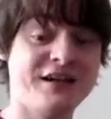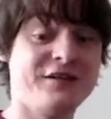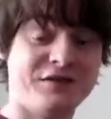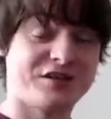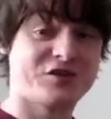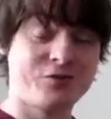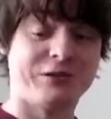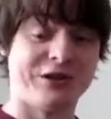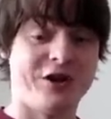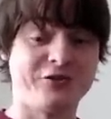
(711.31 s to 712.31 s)
for super
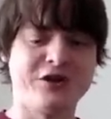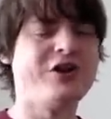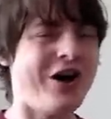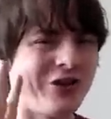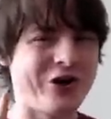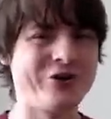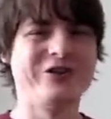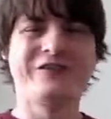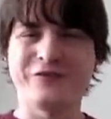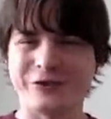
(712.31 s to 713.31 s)
long, although
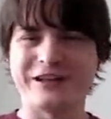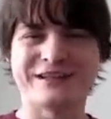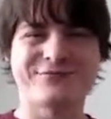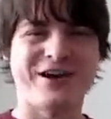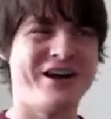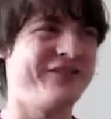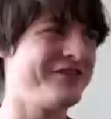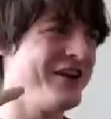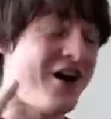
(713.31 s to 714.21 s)
for what it's worth,